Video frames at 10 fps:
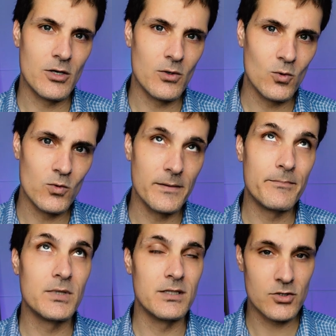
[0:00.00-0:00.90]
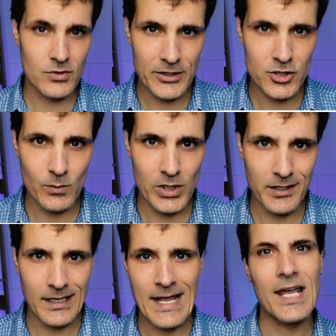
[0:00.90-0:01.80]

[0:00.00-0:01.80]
on all the construction work,